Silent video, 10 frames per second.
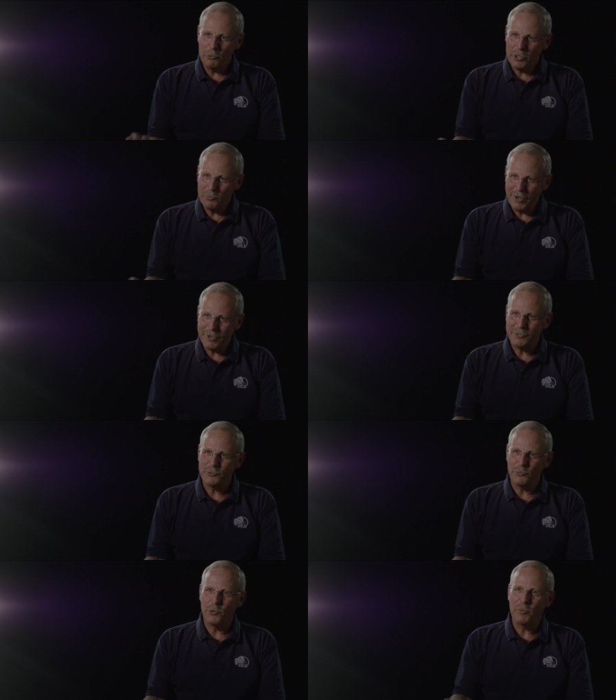where the
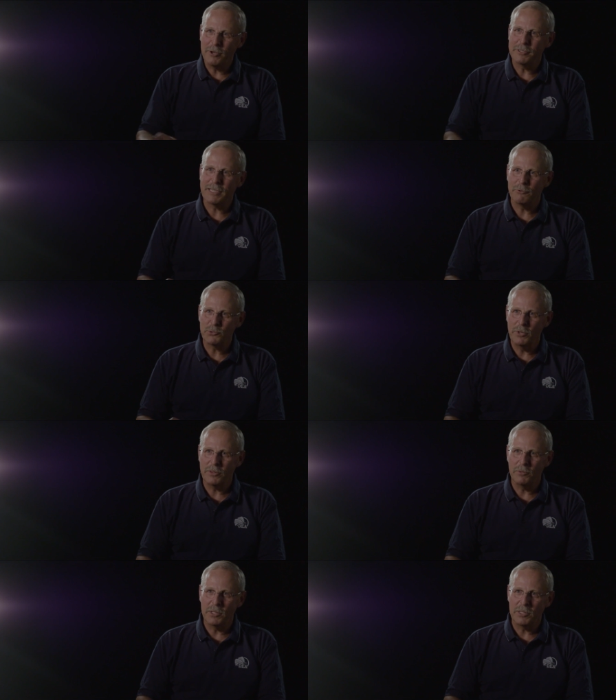Americans were because I was
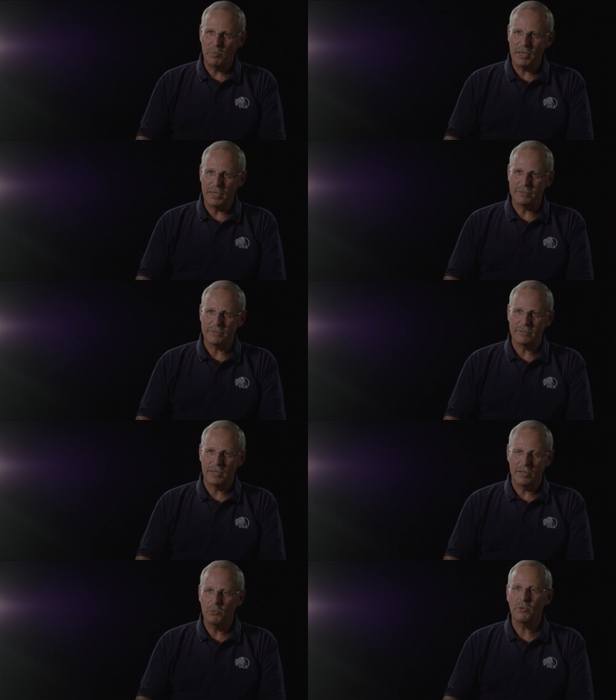with them at the base.
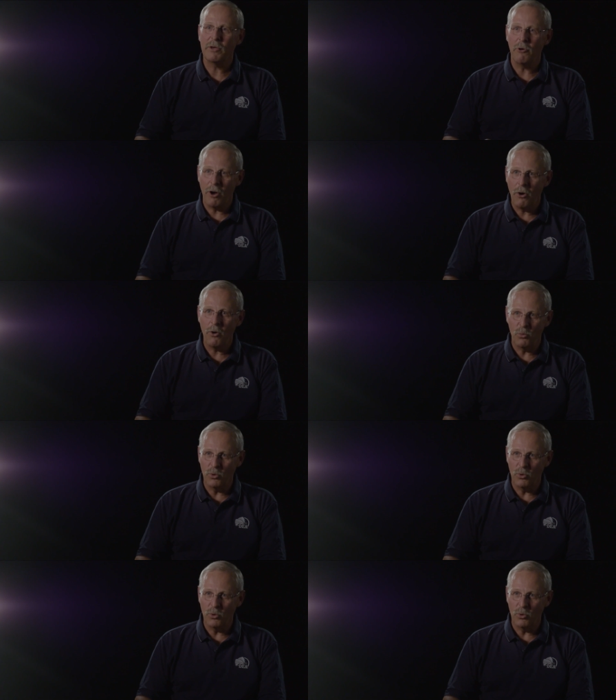I know where they all